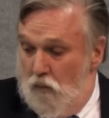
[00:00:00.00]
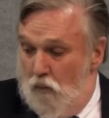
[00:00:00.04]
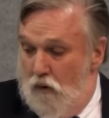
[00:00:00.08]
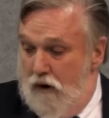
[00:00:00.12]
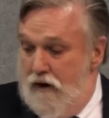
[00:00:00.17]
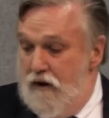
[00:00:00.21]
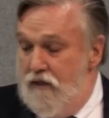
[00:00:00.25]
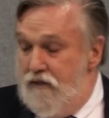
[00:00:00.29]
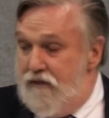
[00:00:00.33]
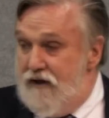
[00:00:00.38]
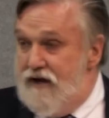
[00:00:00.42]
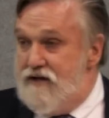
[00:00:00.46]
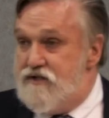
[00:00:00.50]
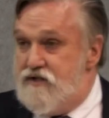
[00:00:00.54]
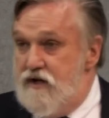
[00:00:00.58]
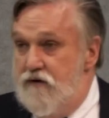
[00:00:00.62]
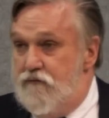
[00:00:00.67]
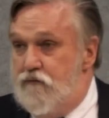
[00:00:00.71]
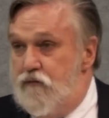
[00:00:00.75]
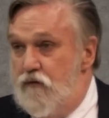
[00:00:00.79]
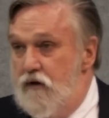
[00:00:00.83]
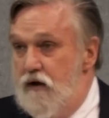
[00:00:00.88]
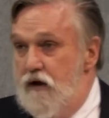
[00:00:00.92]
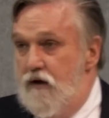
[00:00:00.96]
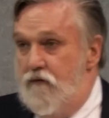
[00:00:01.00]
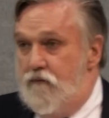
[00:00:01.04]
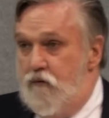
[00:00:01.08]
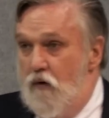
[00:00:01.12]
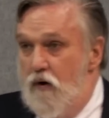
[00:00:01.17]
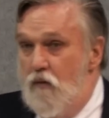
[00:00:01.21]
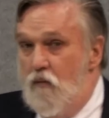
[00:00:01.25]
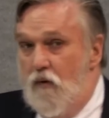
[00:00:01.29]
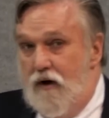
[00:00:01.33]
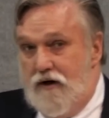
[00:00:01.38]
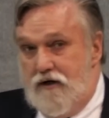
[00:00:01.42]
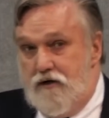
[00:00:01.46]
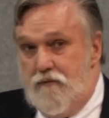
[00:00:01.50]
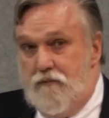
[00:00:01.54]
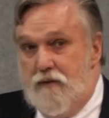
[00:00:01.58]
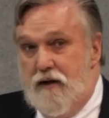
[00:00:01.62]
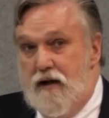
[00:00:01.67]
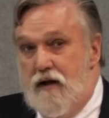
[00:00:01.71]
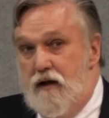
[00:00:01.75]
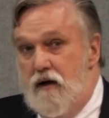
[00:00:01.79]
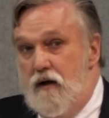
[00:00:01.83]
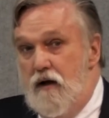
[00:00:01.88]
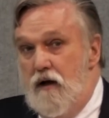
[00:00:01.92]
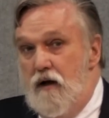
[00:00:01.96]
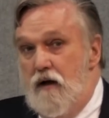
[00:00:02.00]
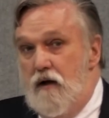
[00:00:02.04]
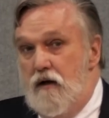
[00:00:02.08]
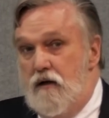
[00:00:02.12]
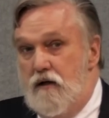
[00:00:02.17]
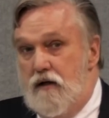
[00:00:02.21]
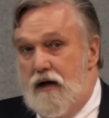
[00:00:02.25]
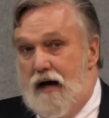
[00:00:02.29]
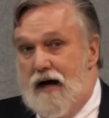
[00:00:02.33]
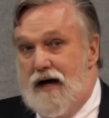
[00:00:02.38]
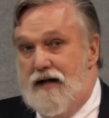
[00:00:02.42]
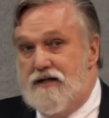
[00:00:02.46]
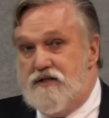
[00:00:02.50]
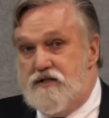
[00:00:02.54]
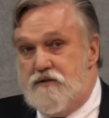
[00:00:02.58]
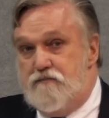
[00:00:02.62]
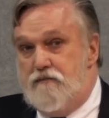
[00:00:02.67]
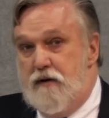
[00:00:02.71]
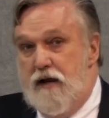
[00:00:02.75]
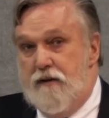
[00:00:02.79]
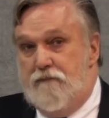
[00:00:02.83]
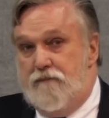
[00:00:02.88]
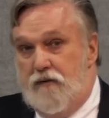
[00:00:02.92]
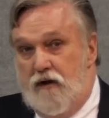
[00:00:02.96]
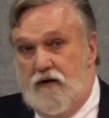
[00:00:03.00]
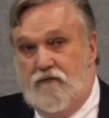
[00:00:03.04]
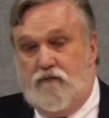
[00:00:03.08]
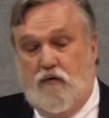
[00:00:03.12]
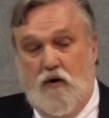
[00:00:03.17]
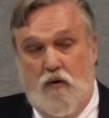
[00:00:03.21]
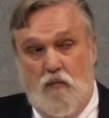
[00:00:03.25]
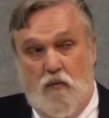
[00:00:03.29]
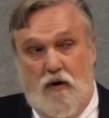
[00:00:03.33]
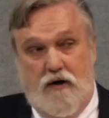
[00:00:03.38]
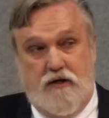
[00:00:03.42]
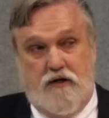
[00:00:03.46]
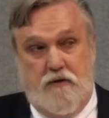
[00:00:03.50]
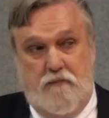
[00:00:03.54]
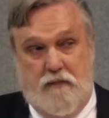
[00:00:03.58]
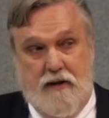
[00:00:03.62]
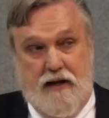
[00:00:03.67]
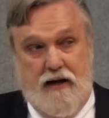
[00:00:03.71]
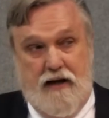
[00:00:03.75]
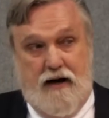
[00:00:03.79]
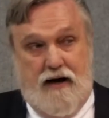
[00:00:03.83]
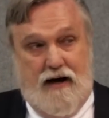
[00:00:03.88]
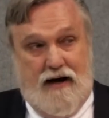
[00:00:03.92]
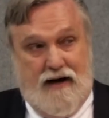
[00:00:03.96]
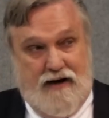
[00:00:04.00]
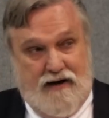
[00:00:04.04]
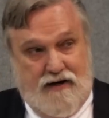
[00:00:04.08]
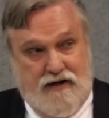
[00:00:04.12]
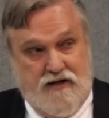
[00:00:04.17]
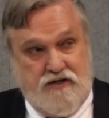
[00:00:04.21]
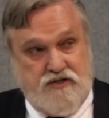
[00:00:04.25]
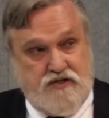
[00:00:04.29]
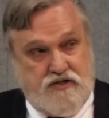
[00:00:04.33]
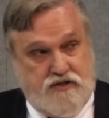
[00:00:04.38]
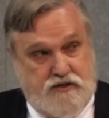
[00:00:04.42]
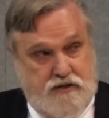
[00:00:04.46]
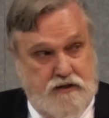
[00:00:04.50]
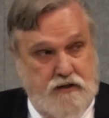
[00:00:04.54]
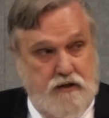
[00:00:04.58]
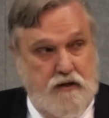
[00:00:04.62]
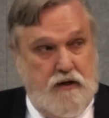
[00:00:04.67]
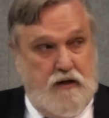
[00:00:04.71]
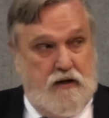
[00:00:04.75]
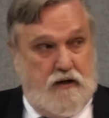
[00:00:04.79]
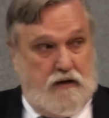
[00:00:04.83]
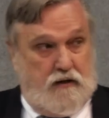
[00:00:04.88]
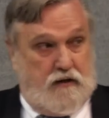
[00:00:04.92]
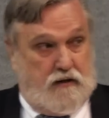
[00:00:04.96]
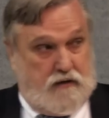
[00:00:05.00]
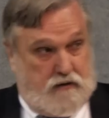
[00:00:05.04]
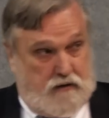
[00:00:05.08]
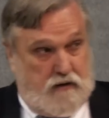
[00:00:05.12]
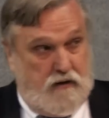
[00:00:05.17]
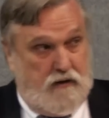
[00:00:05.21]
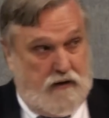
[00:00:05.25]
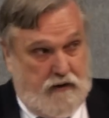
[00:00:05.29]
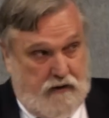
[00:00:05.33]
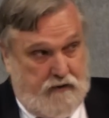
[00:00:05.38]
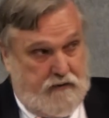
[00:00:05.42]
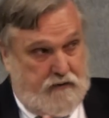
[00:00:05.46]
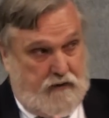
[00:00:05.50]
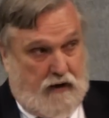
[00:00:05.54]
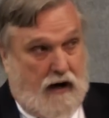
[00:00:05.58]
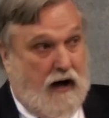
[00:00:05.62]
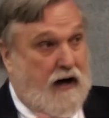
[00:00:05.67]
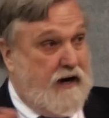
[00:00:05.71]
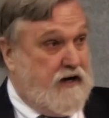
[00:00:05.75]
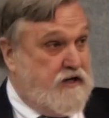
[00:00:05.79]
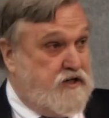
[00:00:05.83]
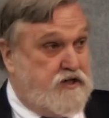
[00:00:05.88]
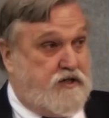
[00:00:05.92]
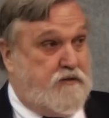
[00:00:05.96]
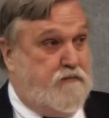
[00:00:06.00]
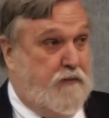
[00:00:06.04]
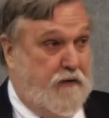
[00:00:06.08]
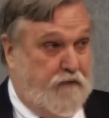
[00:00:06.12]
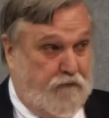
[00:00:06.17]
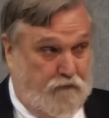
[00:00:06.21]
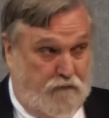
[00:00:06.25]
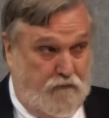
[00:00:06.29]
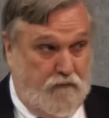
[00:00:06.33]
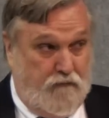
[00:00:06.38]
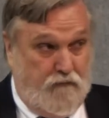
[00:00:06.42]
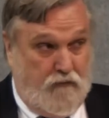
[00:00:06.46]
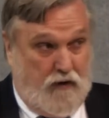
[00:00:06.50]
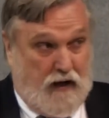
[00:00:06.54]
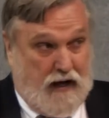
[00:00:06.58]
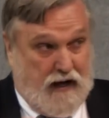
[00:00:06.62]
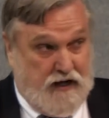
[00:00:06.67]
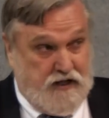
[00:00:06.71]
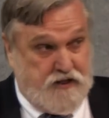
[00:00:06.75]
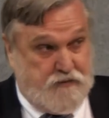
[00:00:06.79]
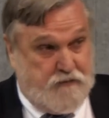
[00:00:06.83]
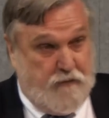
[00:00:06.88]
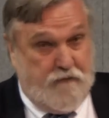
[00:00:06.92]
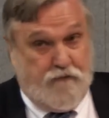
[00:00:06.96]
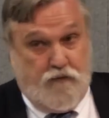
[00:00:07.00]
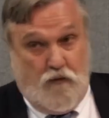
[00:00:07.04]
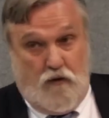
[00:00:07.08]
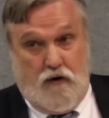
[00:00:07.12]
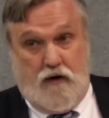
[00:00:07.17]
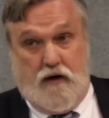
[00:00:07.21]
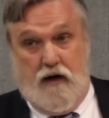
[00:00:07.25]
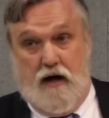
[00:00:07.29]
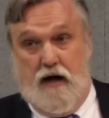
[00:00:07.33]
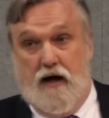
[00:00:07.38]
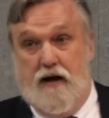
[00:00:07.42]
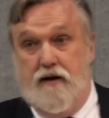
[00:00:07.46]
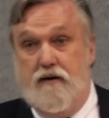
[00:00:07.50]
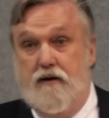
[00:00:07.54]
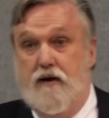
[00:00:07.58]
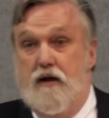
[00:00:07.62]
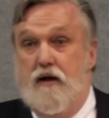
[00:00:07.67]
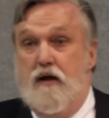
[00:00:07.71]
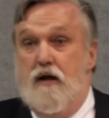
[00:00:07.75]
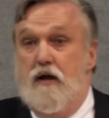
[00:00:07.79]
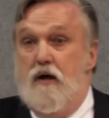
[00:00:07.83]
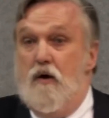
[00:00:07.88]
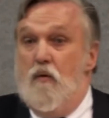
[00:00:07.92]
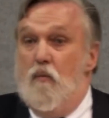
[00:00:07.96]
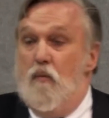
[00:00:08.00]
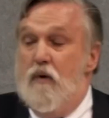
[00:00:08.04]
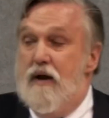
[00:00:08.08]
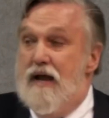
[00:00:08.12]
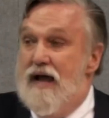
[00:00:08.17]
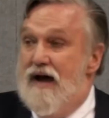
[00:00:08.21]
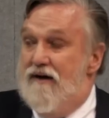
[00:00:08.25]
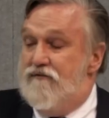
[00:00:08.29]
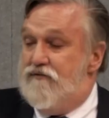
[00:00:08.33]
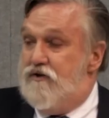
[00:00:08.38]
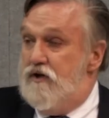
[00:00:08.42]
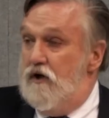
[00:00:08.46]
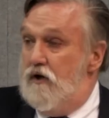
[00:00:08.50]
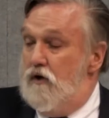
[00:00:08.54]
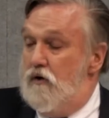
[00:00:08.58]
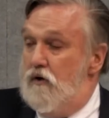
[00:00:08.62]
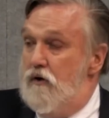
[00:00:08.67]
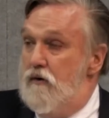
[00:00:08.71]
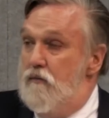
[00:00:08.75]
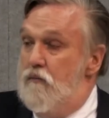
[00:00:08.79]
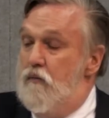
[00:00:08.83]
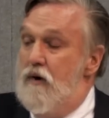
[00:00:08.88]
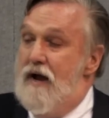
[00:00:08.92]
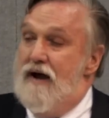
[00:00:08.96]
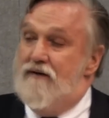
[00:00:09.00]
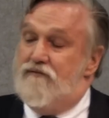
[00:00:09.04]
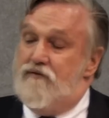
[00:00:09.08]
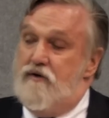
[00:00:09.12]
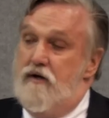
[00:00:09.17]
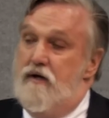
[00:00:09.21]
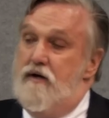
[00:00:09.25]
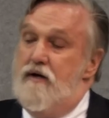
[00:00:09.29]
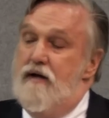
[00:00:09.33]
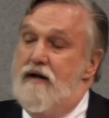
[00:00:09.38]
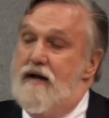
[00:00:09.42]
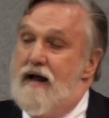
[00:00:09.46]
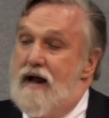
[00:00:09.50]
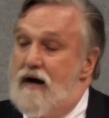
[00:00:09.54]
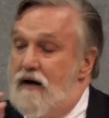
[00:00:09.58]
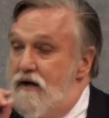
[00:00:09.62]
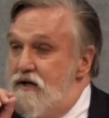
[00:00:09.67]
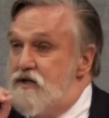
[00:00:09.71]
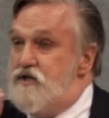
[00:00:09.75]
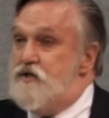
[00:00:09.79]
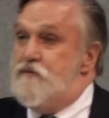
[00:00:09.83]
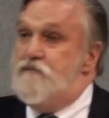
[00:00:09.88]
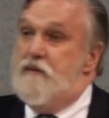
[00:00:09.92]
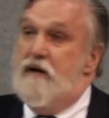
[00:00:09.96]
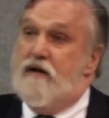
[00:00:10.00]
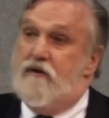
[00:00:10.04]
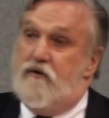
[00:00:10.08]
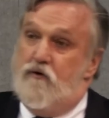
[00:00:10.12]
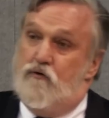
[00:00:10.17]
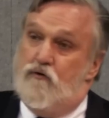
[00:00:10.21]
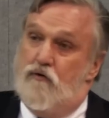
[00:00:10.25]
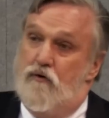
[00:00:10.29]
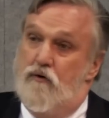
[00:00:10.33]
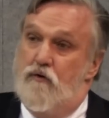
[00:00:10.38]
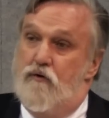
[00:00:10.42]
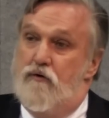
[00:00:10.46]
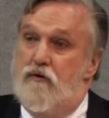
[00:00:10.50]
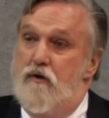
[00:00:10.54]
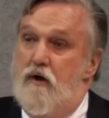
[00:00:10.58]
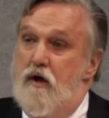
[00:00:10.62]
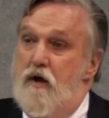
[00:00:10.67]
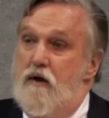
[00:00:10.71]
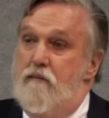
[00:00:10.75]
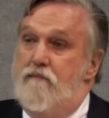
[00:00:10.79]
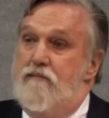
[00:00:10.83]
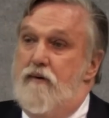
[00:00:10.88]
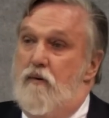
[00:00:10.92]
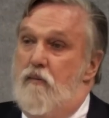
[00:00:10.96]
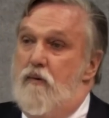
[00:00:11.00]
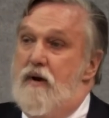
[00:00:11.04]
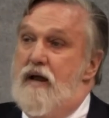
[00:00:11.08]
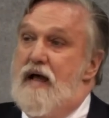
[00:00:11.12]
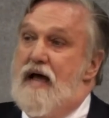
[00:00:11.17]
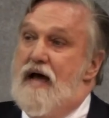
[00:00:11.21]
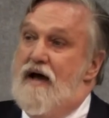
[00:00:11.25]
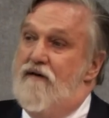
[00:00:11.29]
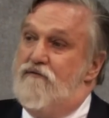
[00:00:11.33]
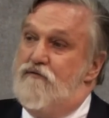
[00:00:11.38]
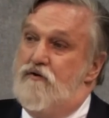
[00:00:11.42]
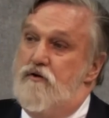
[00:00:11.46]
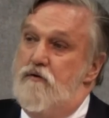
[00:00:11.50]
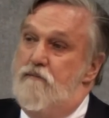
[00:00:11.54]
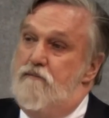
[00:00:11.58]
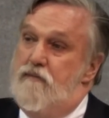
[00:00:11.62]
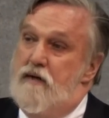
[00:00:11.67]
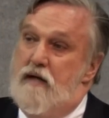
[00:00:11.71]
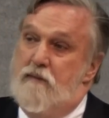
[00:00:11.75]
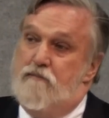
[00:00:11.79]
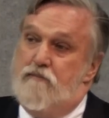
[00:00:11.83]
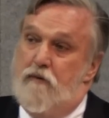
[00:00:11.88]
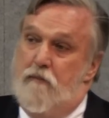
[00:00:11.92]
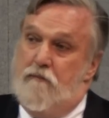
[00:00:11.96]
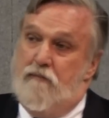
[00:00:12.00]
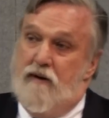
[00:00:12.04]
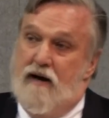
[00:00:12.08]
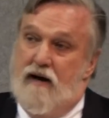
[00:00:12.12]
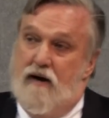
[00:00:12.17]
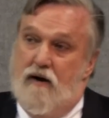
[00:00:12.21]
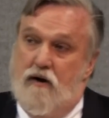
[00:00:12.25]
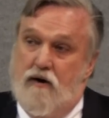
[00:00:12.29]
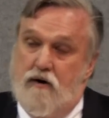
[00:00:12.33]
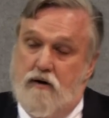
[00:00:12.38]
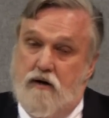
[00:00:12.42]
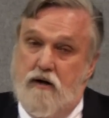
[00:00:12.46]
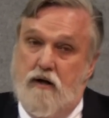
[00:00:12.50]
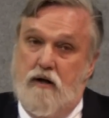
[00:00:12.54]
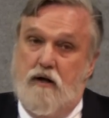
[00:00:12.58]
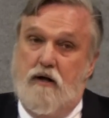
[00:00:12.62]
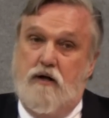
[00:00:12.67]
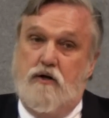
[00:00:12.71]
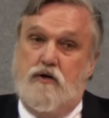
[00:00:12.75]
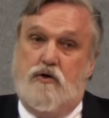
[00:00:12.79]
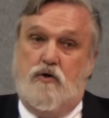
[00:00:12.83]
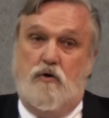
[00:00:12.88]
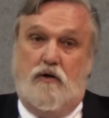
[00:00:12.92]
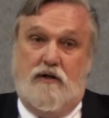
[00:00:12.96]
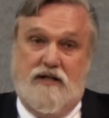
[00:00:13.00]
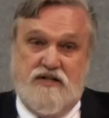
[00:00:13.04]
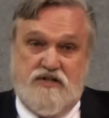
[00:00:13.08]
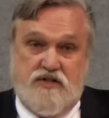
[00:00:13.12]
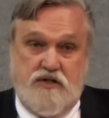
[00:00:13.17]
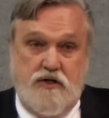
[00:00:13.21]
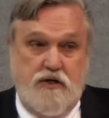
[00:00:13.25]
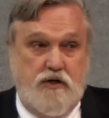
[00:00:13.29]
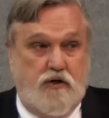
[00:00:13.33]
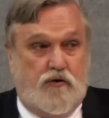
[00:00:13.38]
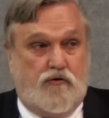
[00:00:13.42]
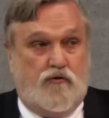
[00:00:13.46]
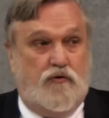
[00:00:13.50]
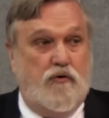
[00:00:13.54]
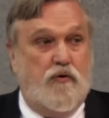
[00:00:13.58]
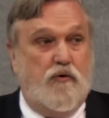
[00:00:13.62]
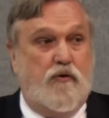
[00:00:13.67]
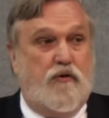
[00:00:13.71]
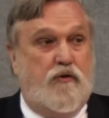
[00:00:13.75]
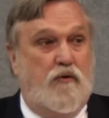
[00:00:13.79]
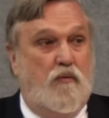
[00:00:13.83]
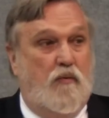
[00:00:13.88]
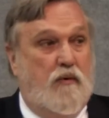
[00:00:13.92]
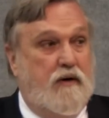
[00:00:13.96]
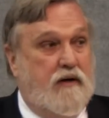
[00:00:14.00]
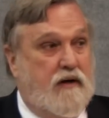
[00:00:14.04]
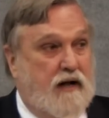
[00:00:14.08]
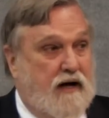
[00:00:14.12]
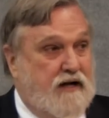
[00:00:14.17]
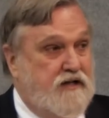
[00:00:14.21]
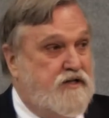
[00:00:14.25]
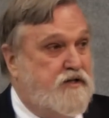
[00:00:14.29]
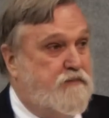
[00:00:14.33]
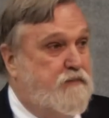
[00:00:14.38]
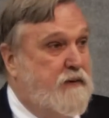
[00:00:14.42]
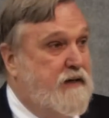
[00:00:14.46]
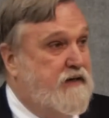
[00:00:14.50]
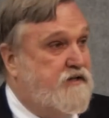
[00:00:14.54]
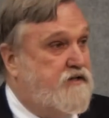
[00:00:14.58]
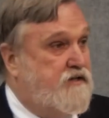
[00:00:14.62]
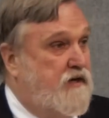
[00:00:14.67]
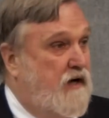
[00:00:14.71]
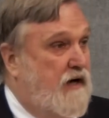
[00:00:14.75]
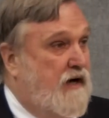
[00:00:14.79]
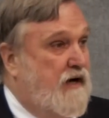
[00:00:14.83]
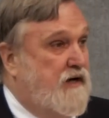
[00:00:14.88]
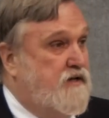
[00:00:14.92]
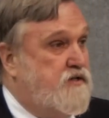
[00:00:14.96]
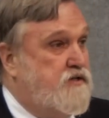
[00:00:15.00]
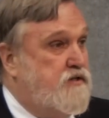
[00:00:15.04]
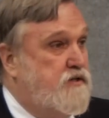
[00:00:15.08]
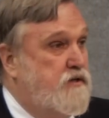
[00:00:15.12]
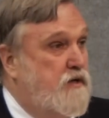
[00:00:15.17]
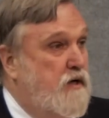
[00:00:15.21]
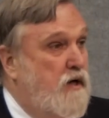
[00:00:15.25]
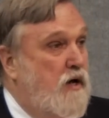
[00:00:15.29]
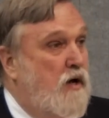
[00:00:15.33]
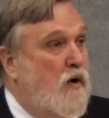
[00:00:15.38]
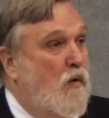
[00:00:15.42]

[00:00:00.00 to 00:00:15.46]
One of the things, if, if we want to be God's people, if we want to be honest, uh, honest, be, honest before God, we have to learn, we have to not only speak the truth, but we have to be prepared to listen to truth when God speaks to us.